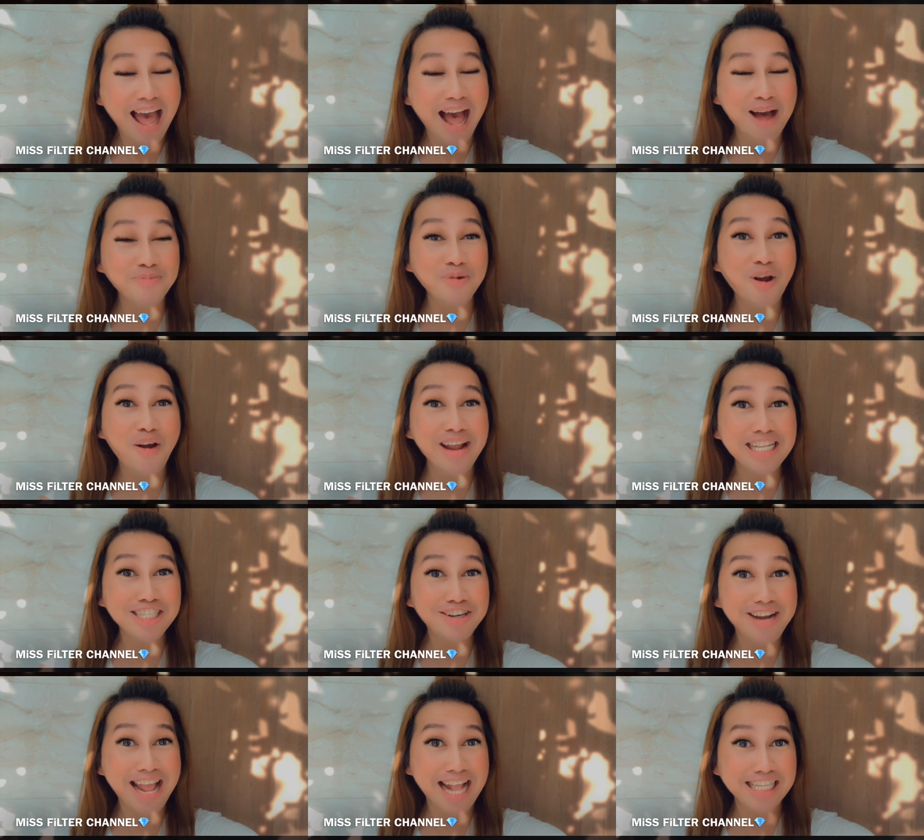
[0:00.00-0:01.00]
I'm going
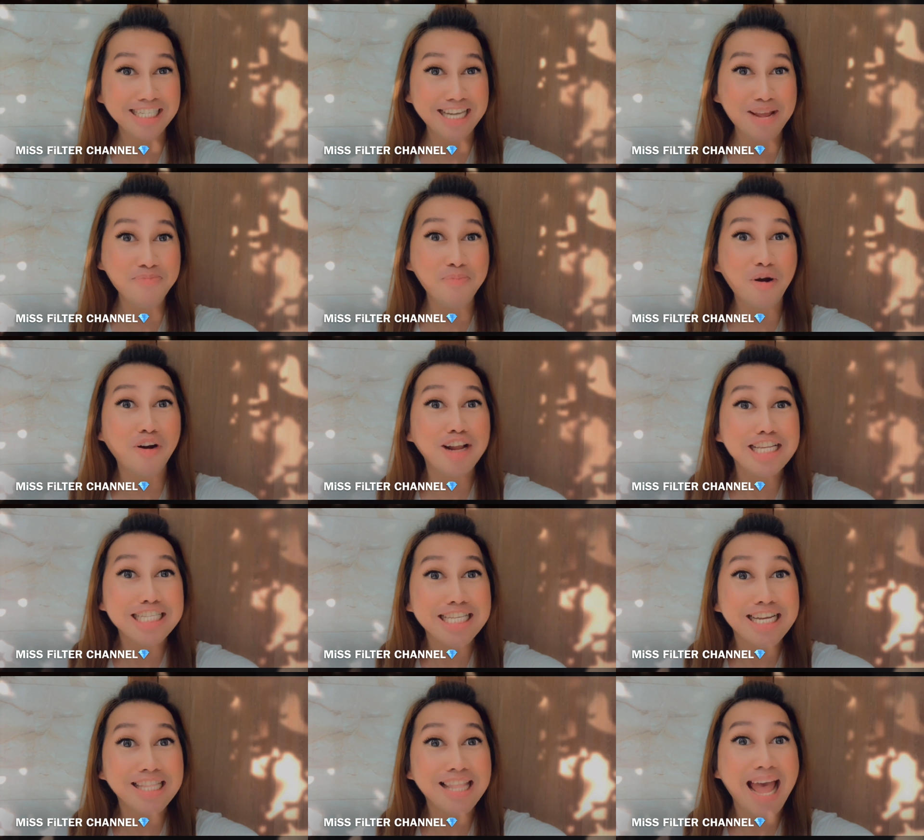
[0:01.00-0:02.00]
to react to the
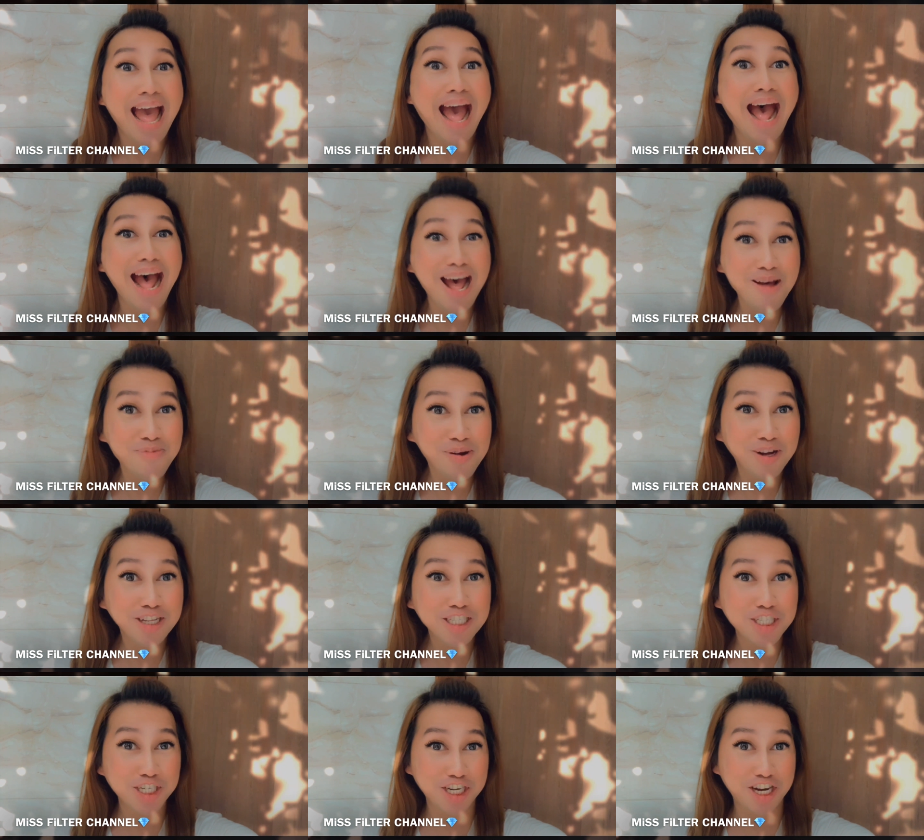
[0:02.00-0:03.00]
MORISSETTE
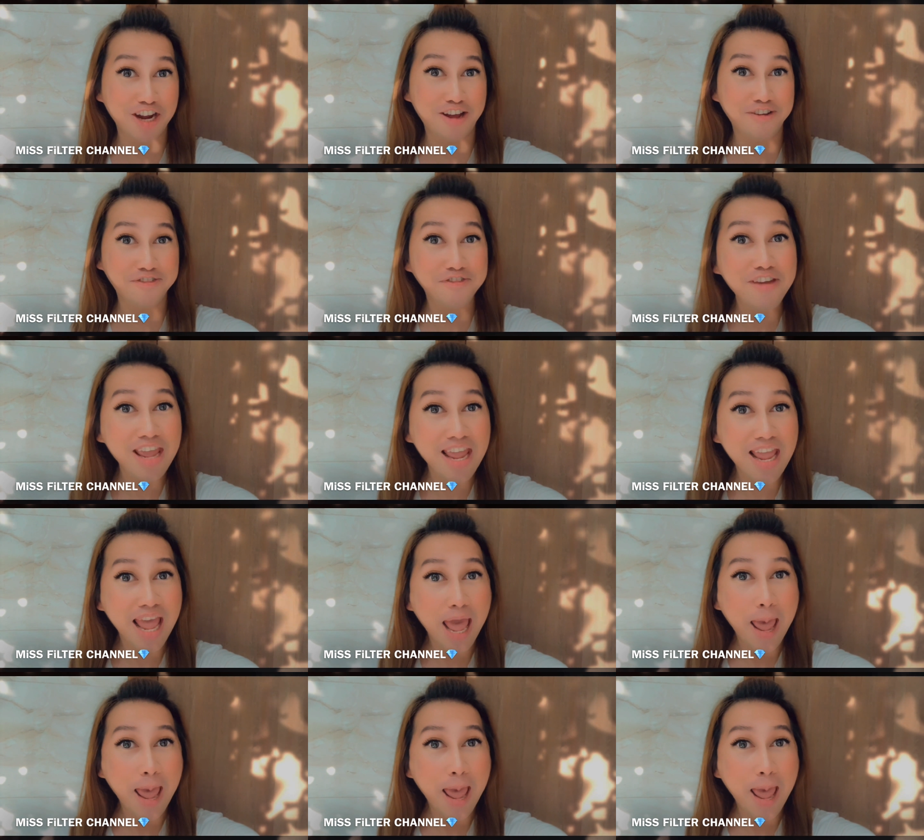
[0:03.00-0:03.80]
AMON trophy